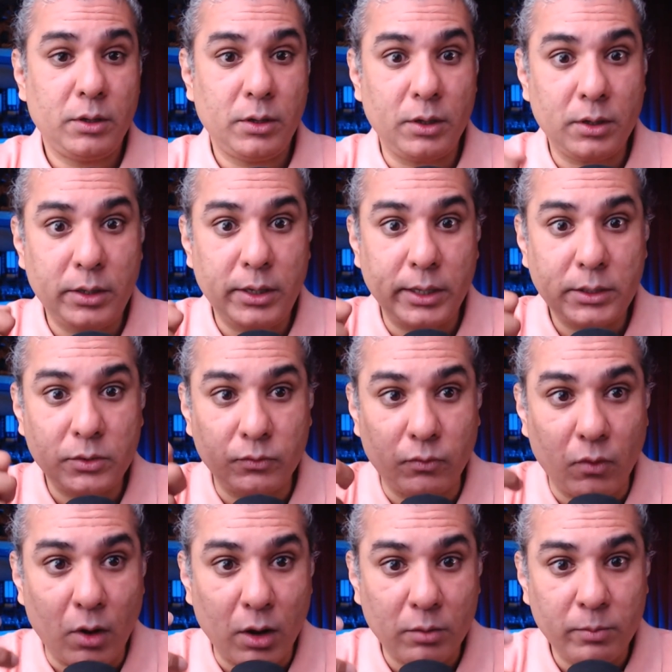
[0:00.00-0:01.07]
it gets
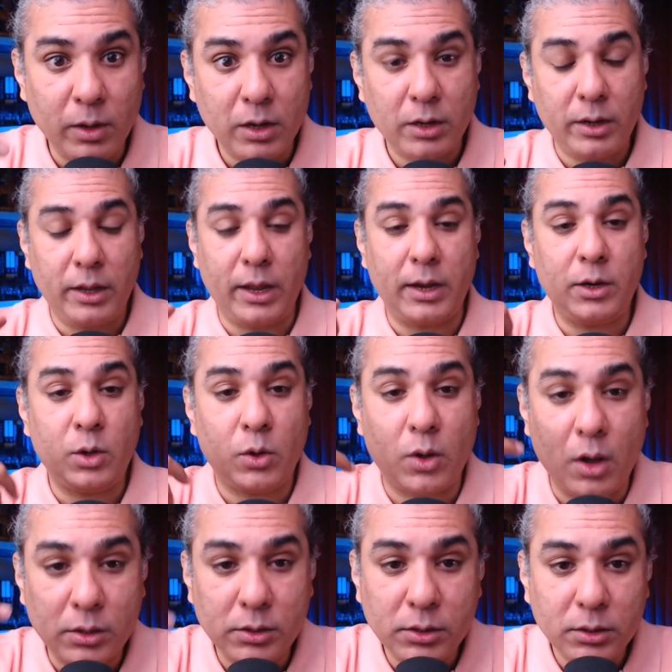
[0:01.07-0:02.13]
warmer and
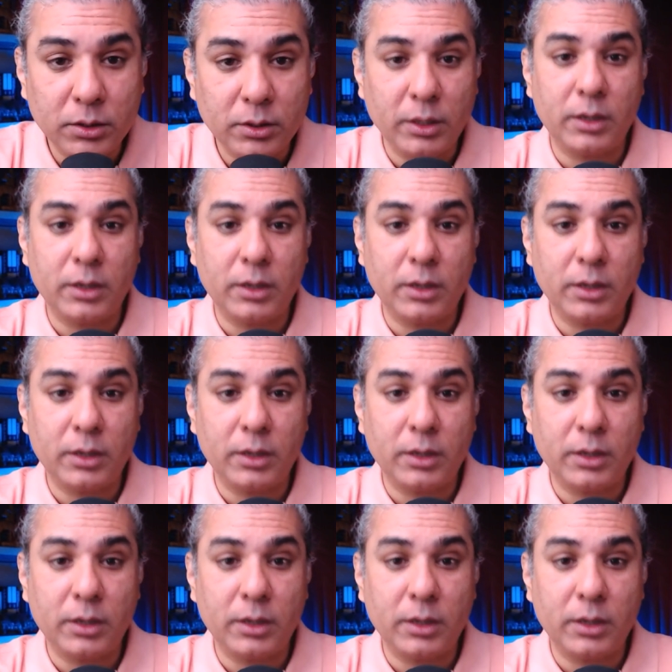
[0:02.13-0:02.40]
hotter